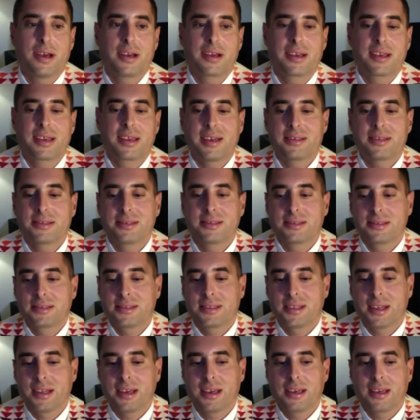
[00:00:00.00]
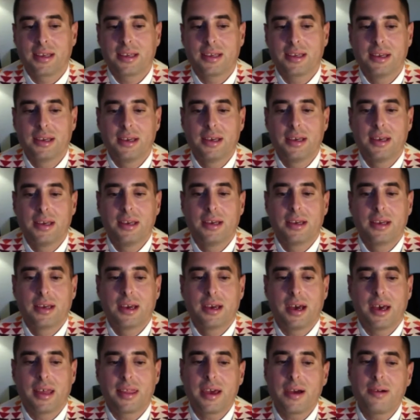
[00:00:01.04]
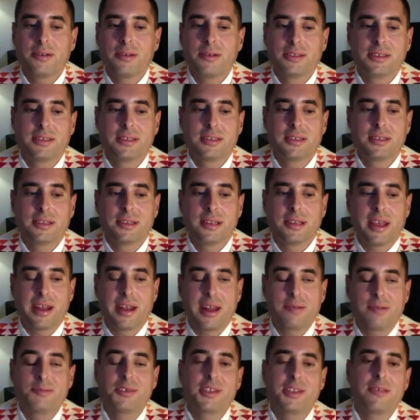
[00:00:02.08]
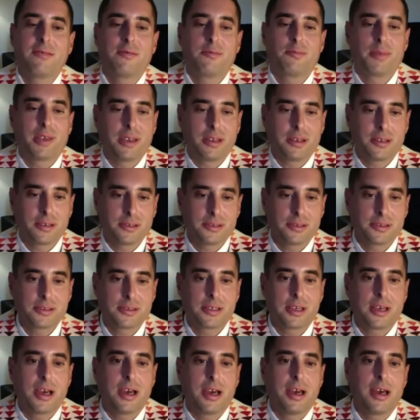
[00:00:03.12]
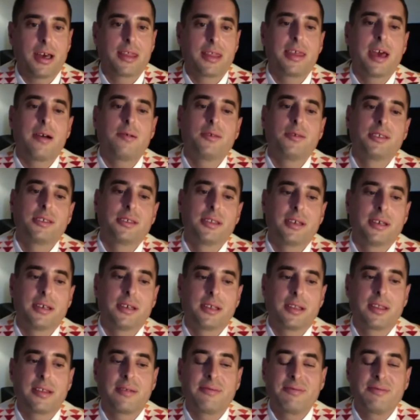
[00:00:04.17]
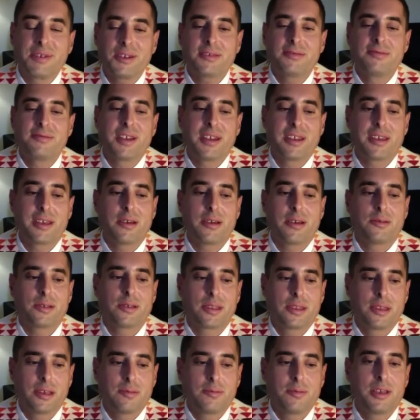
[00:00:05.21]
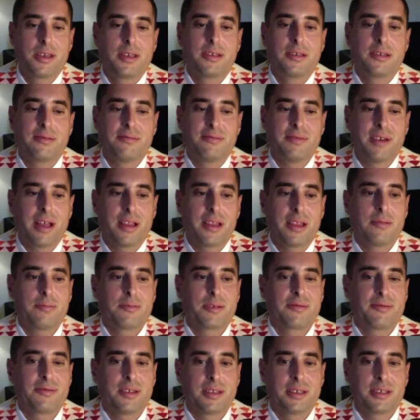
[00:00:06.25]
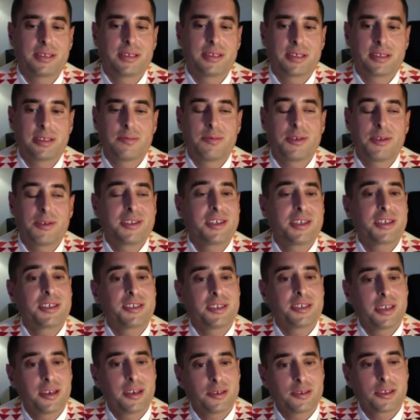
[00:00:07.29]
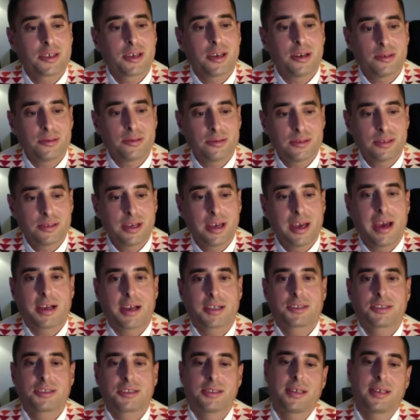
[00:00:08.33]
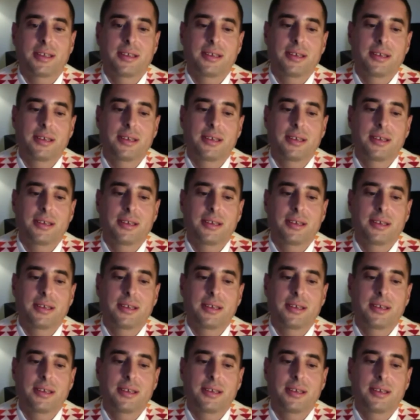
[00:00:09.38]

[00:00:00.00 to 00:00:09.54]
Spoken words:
guests today. And I'm Steven Peters. That was the first video that we developed for this exhibit 6 years ago, actually.